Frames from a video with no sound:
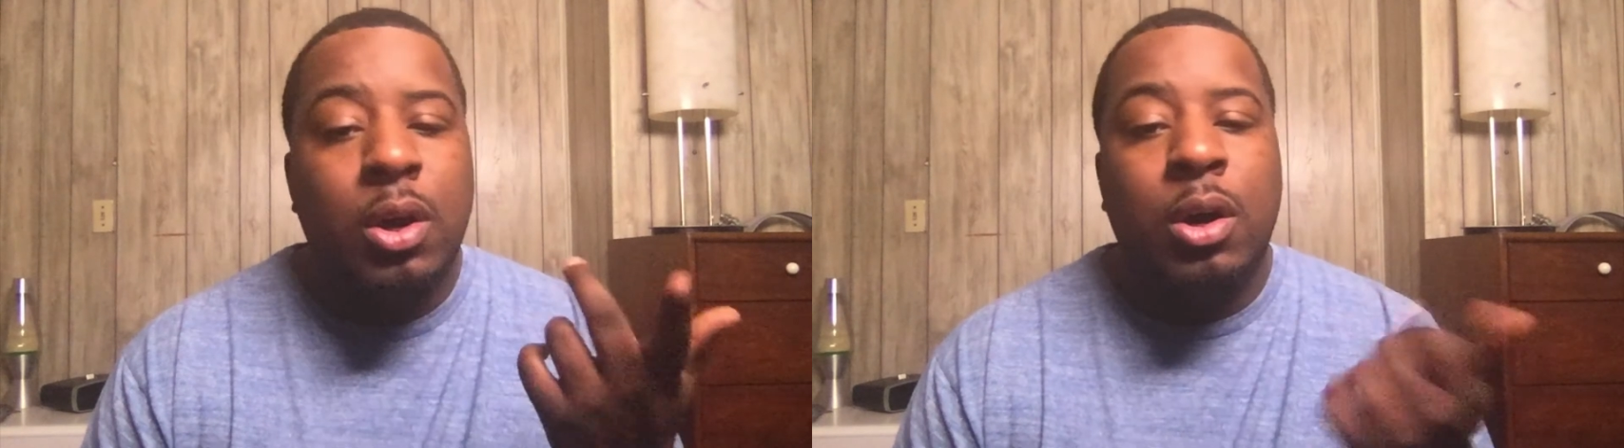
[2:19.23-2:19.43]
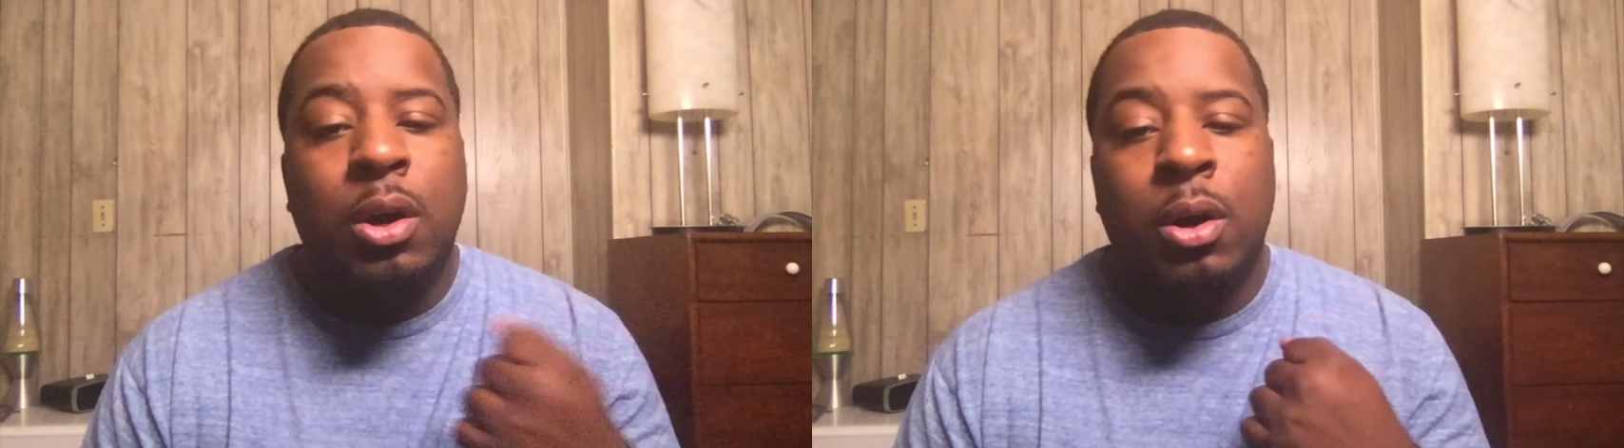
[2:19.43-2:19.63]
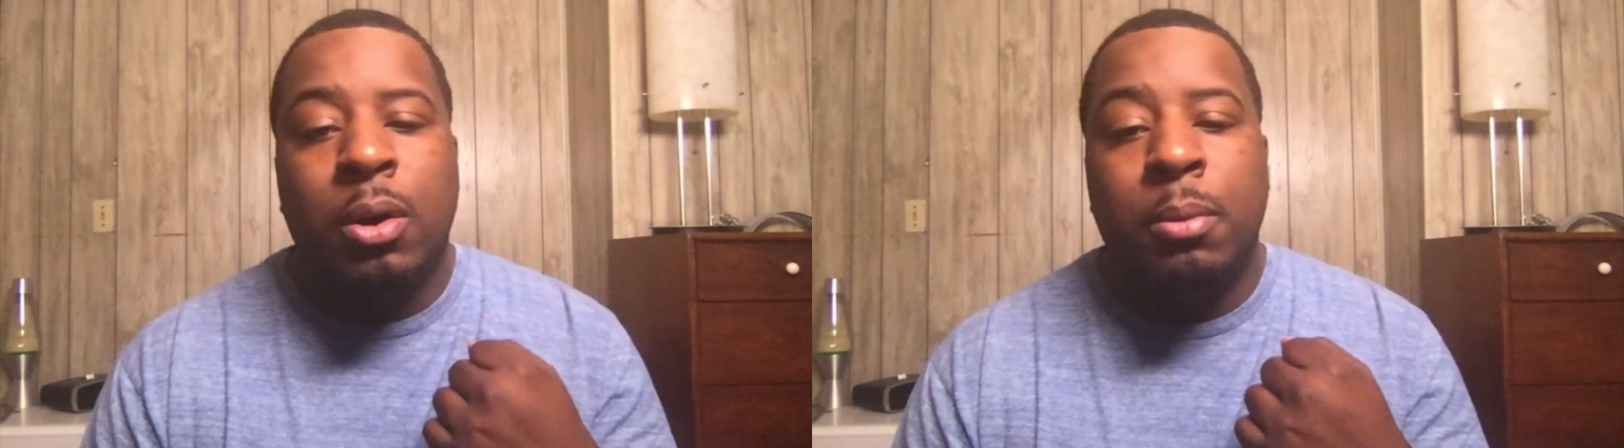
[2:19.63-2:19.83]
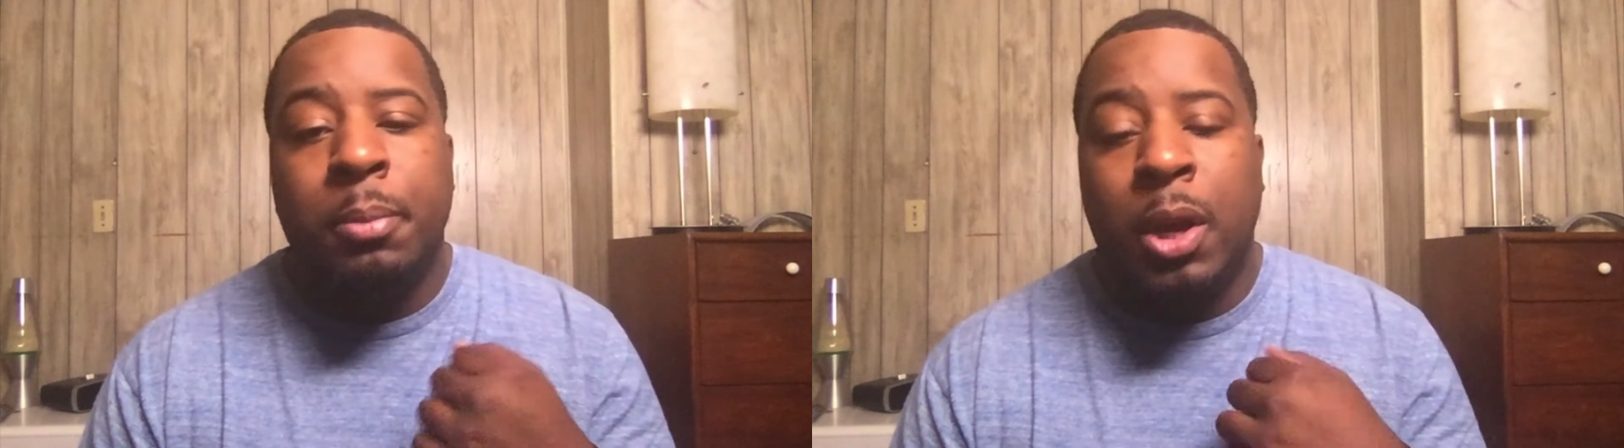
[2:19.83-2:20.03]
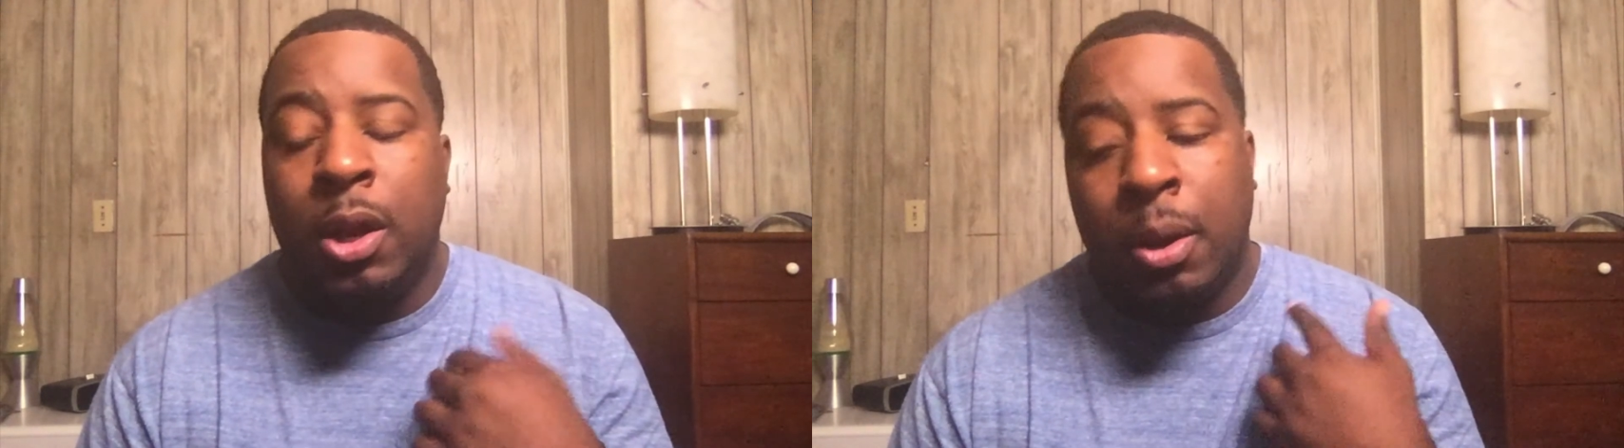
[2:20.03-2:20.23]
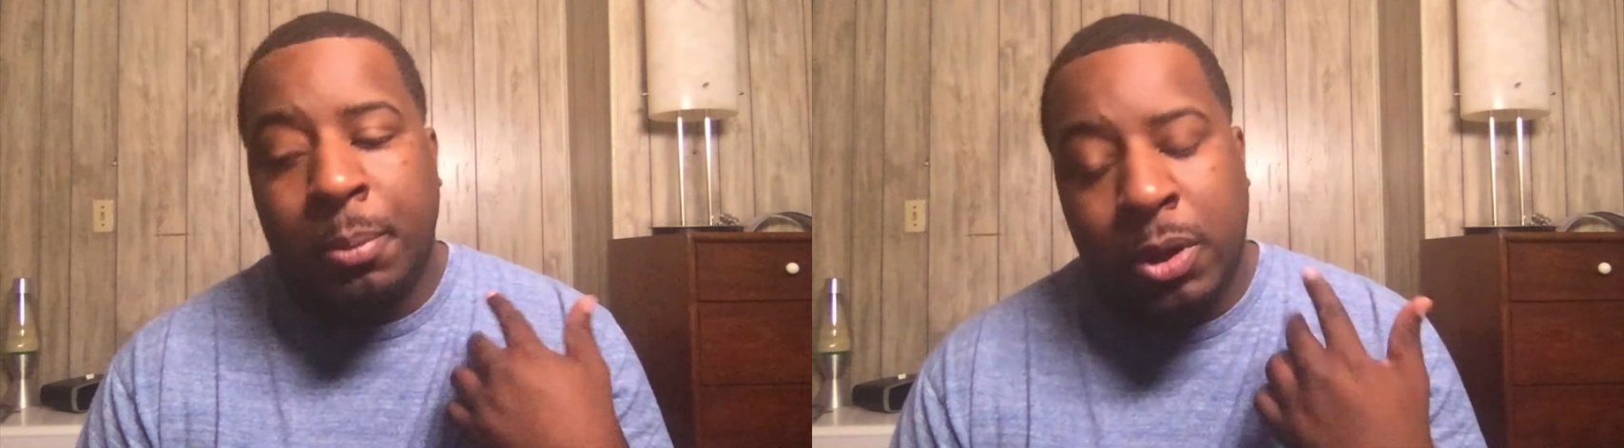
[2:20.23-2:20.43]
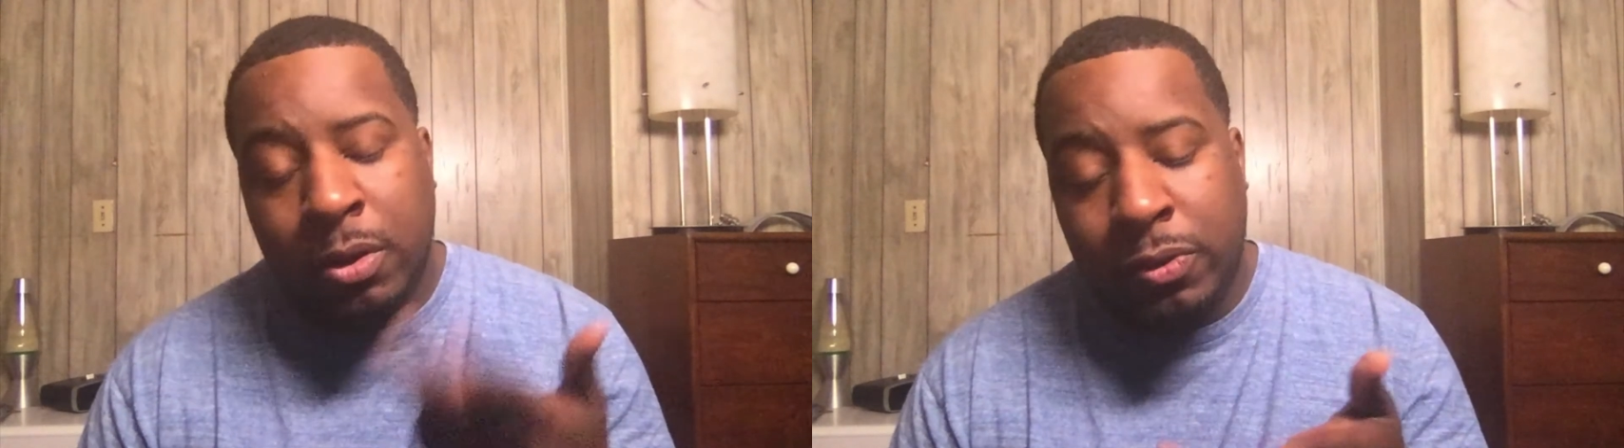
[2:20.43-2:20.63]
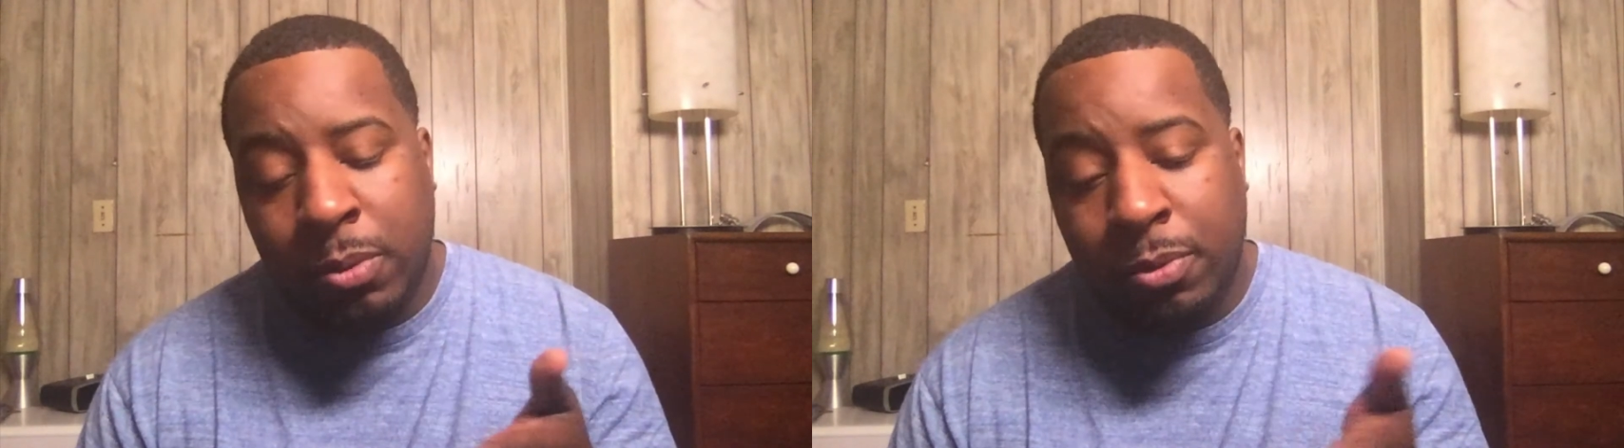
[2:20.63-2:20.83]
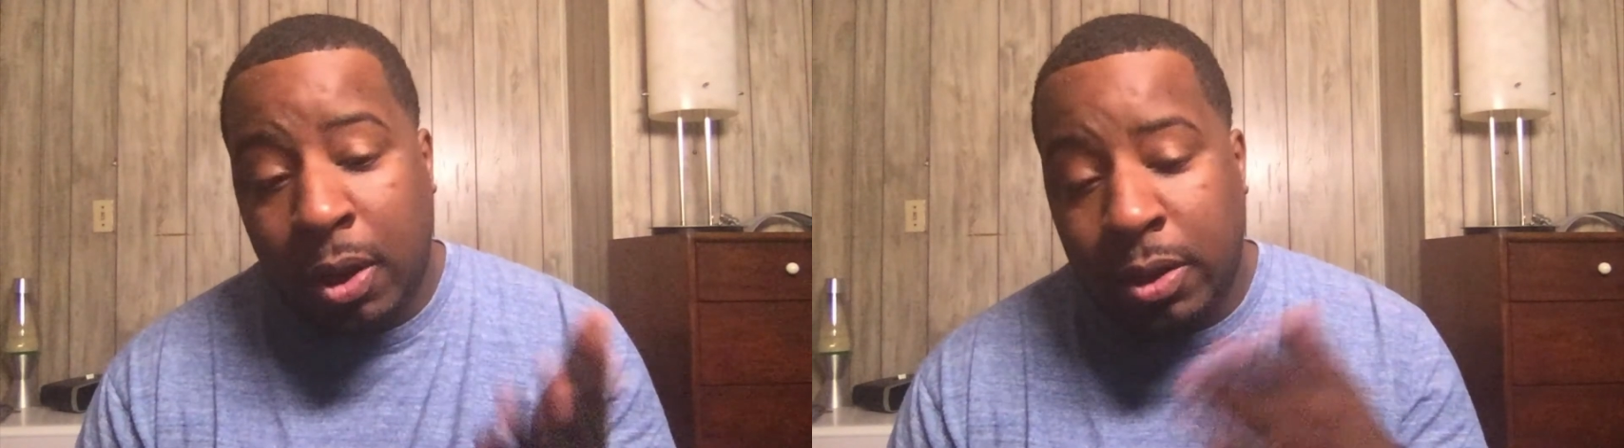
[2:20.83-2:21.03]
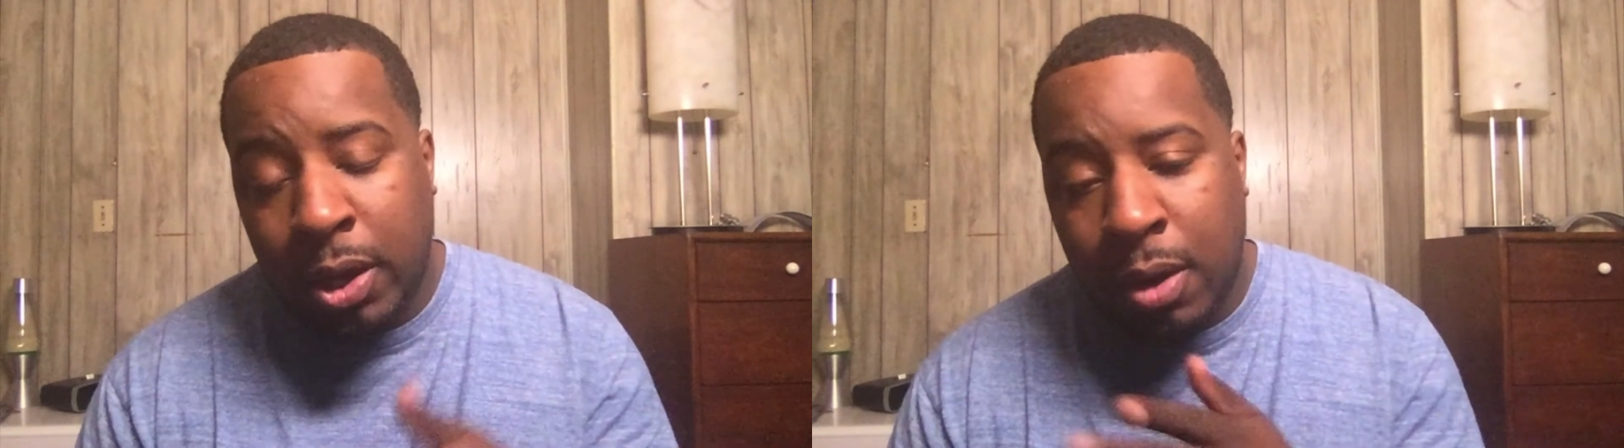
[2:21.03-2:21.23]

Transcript: Um, and I mean, it seems like day